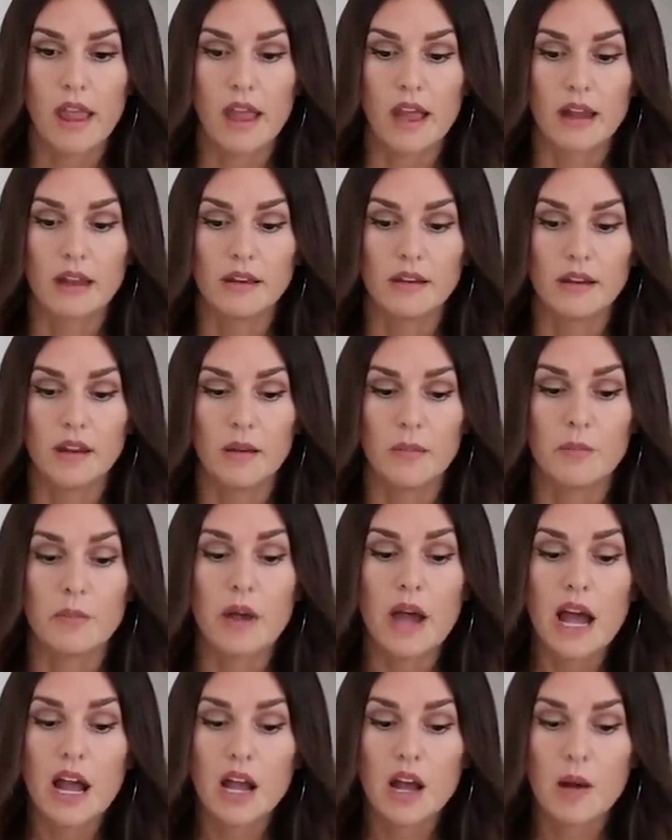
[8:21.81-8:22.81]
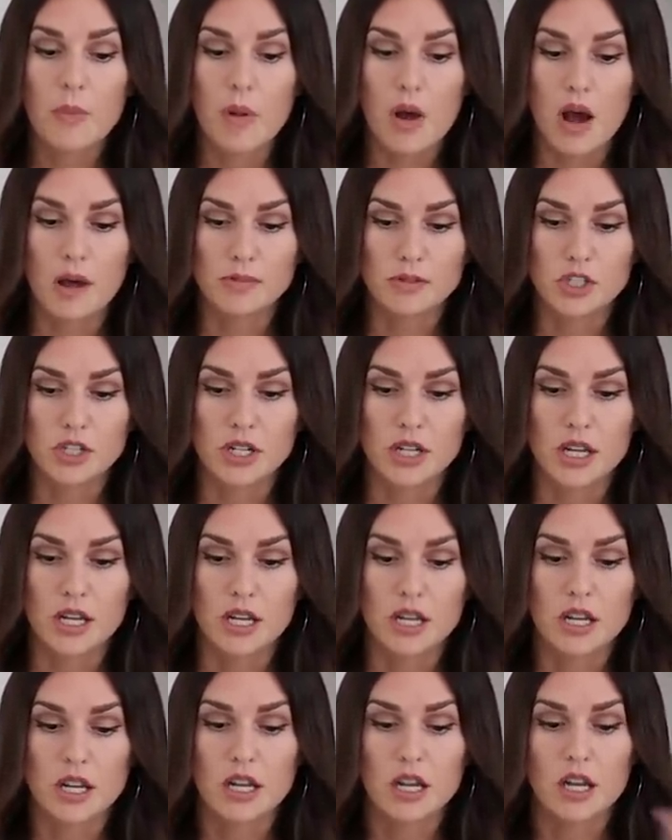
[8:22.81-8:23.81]
And a backup option
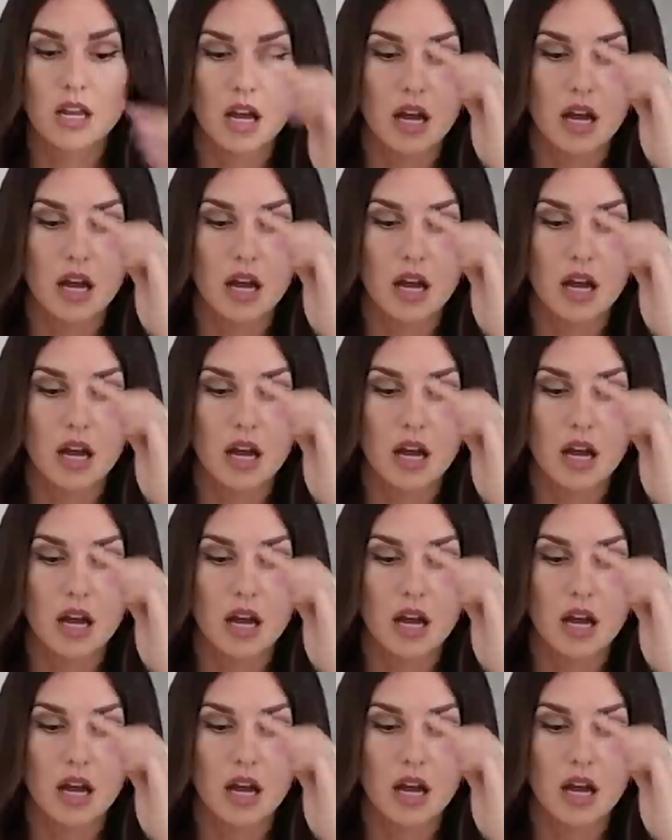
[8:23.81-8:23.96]
option